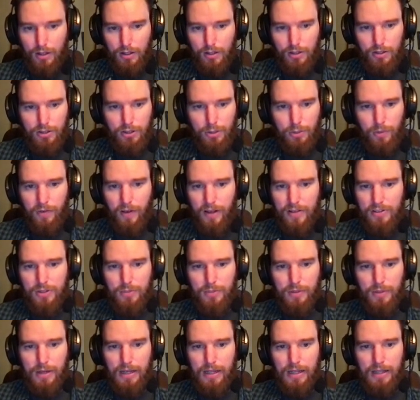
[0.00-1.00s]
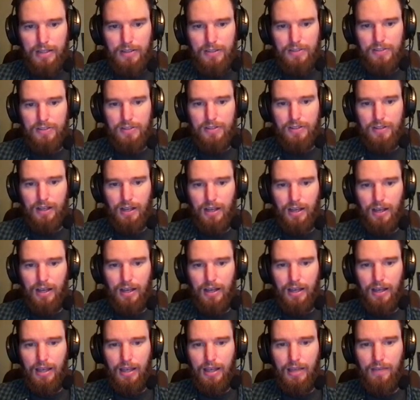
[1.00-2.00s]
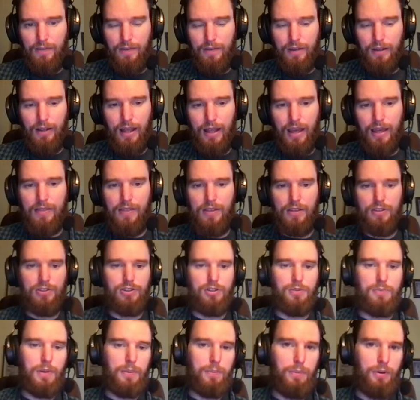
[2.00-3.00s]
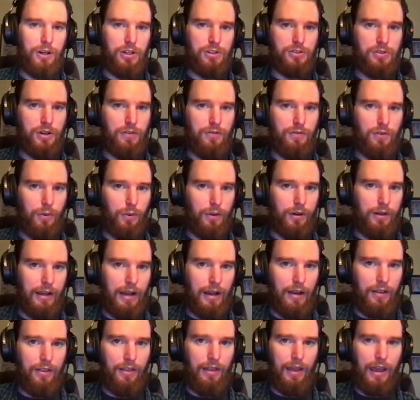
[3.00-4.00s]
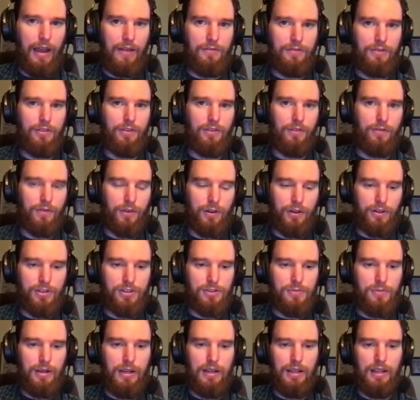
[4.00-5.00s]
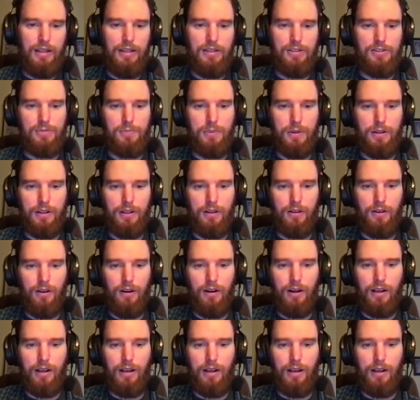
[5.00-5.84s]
Supervisor meetings, I feel like this should be pretty straightforward now that after the first meetings, but there are